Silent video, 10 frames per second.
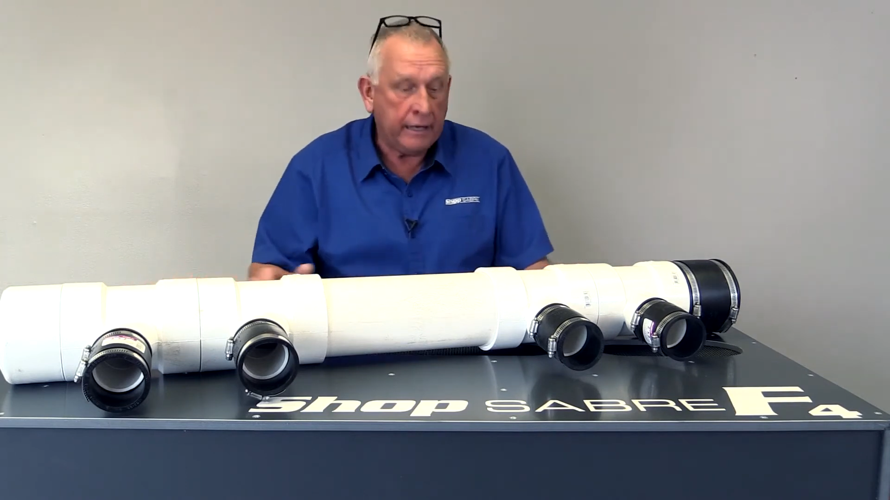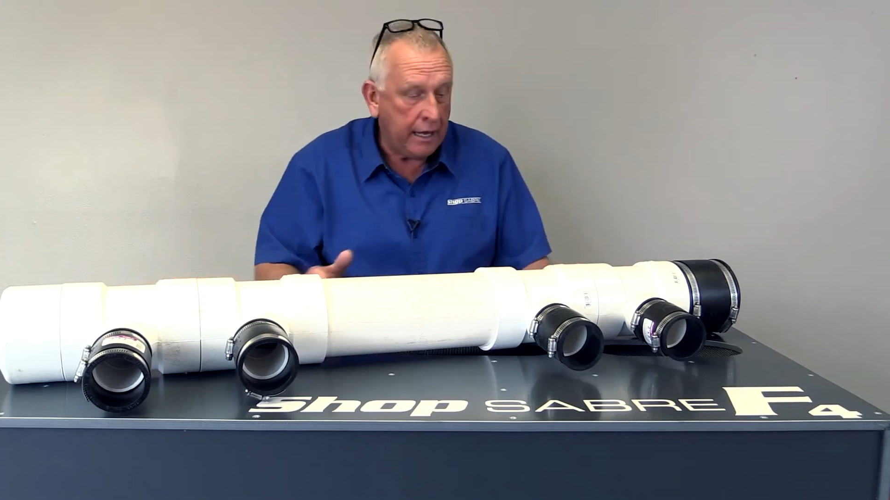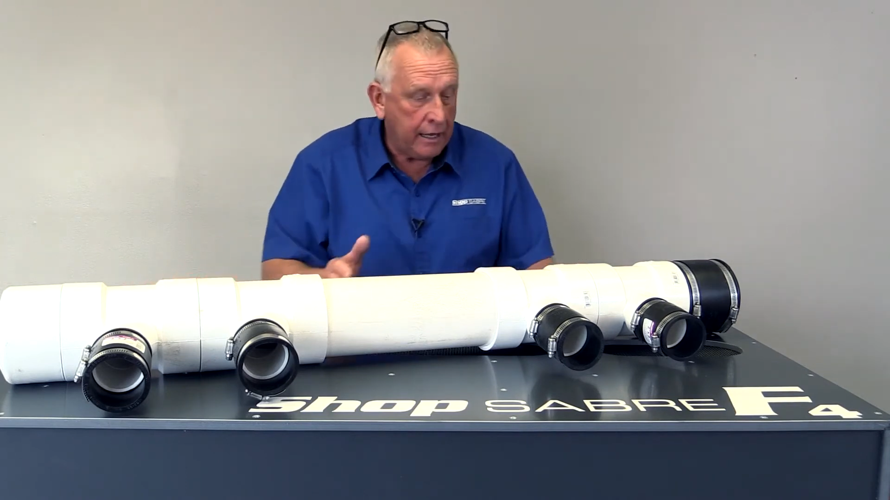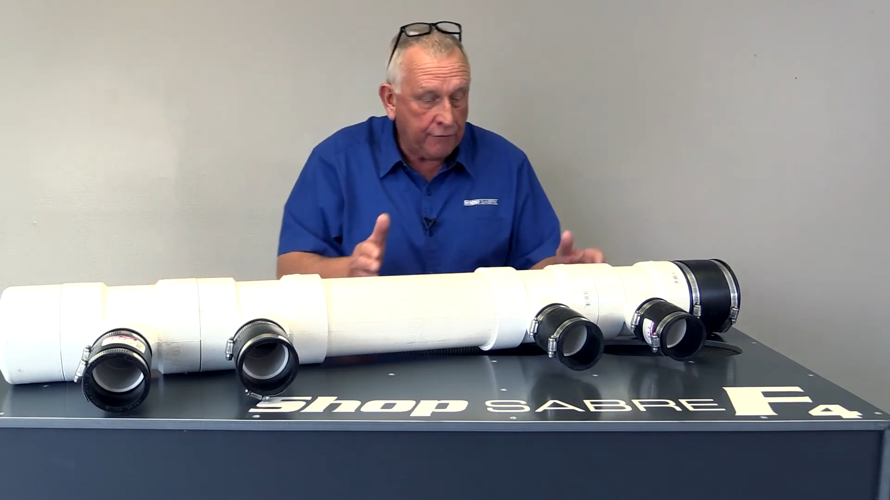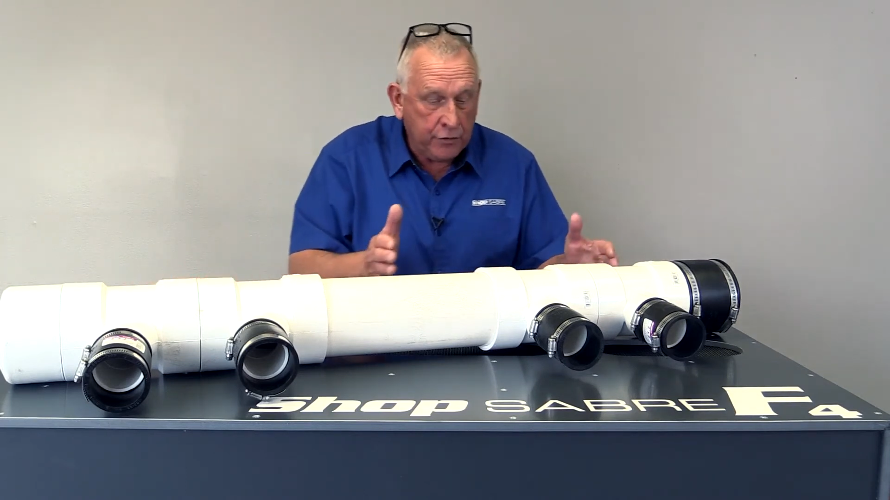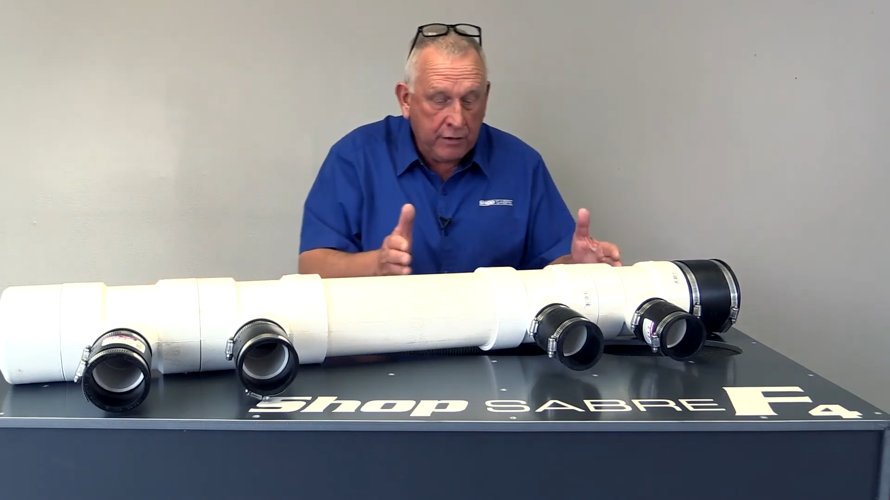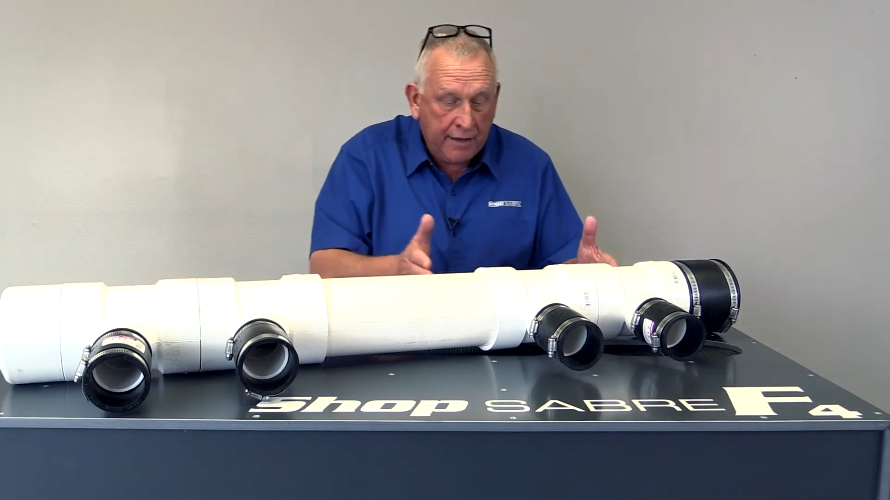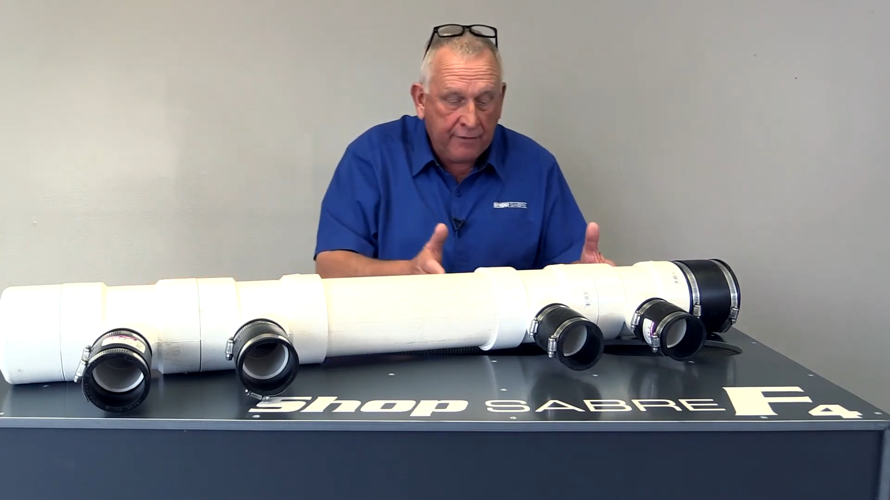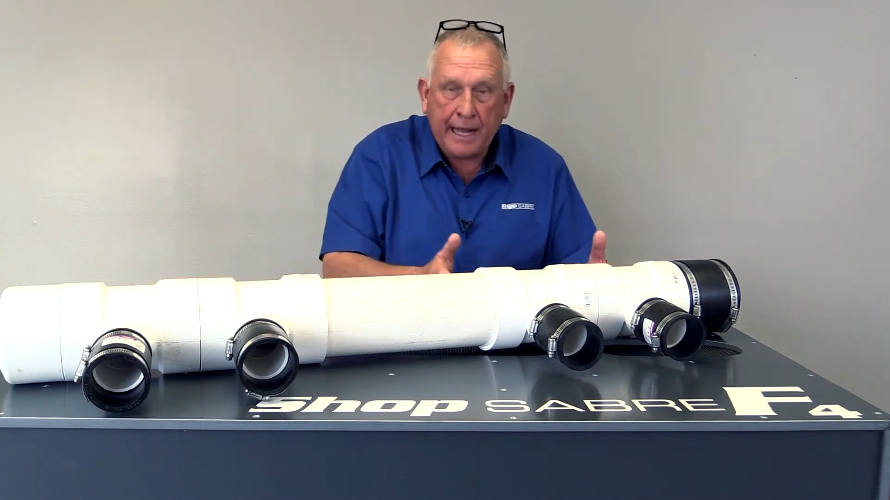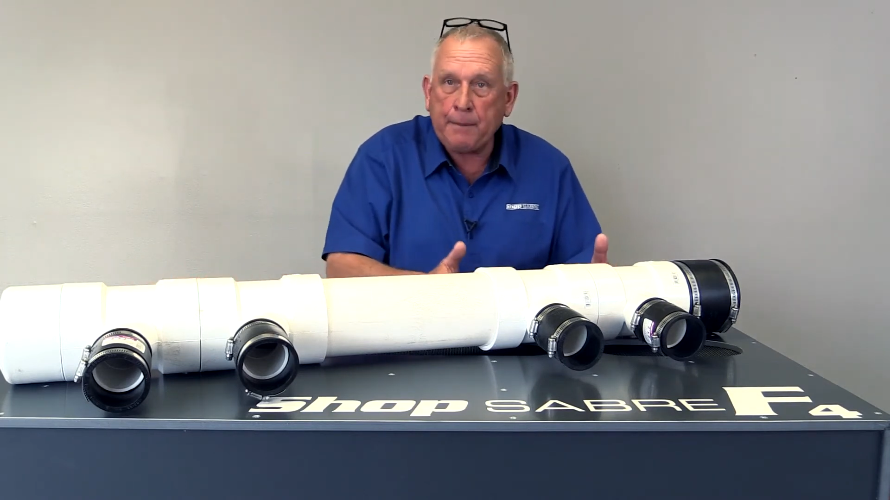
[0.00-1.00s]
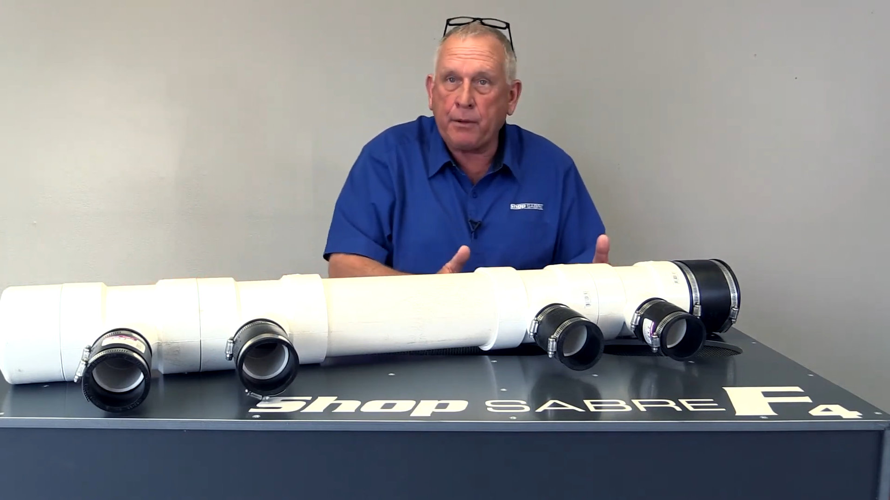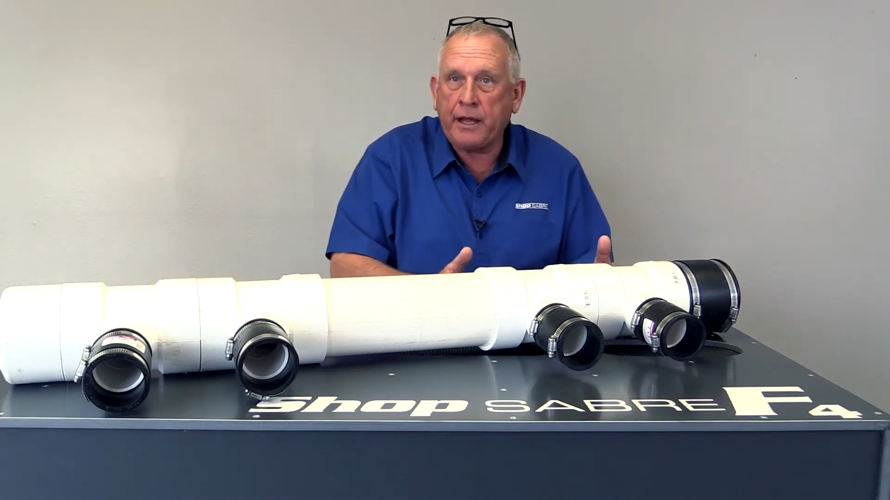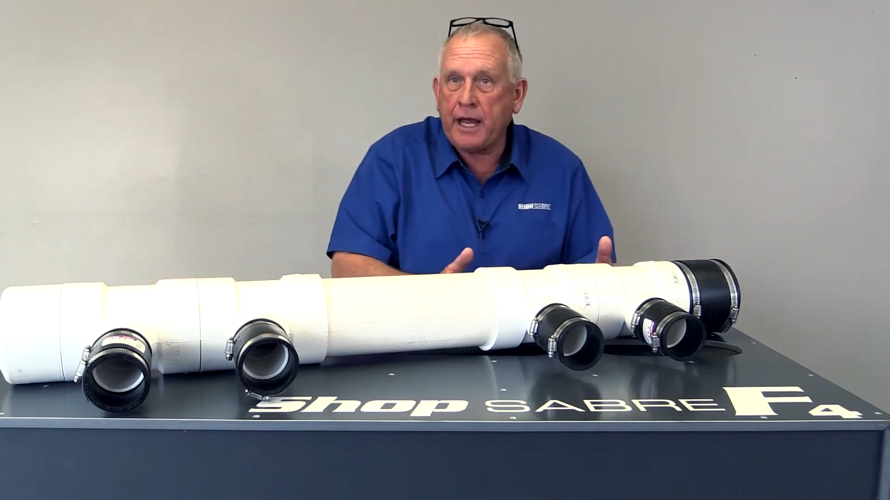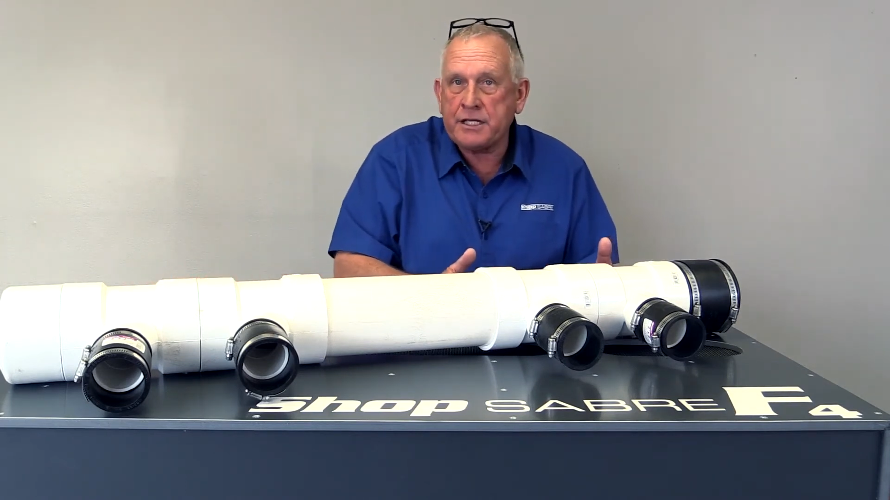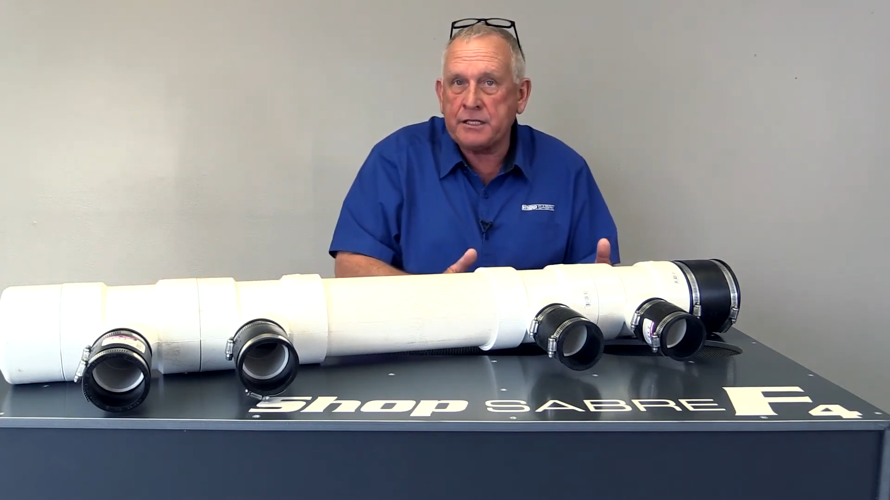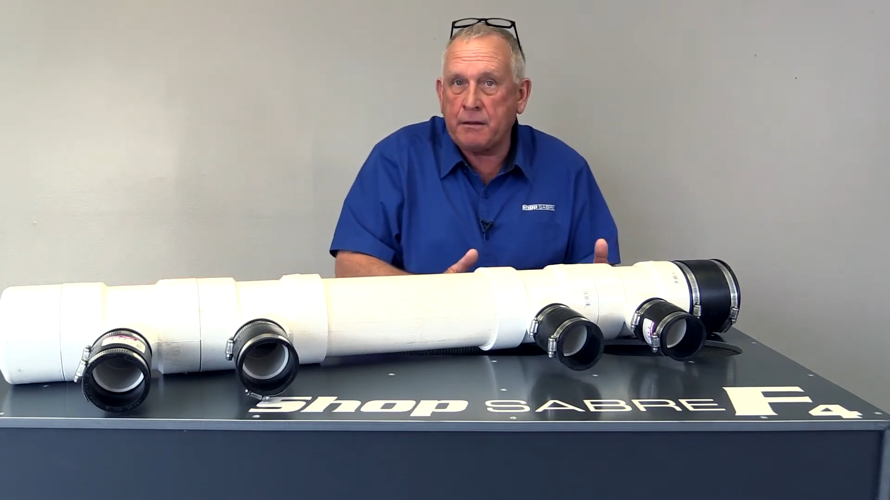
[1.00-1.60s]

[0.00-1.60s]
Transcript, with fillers: Now, if you have an application